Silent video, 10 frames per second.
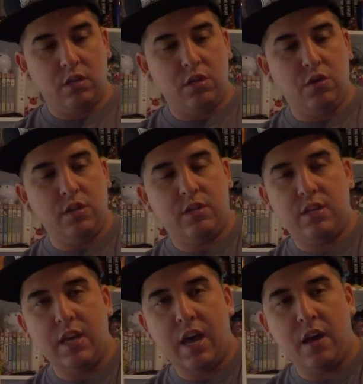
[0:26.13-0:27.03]
you can
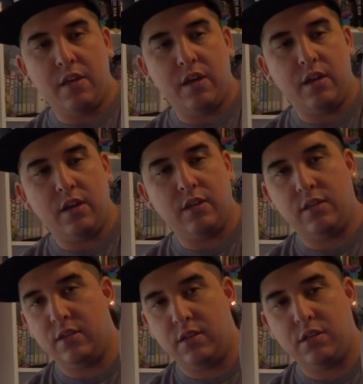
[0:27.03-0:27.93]
see how
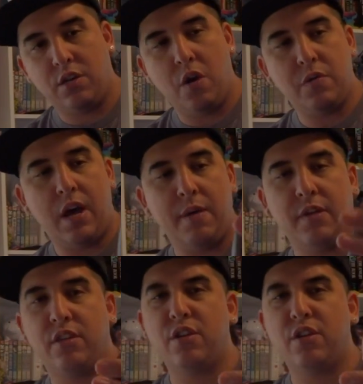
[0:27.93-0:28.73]
this is co-dominant.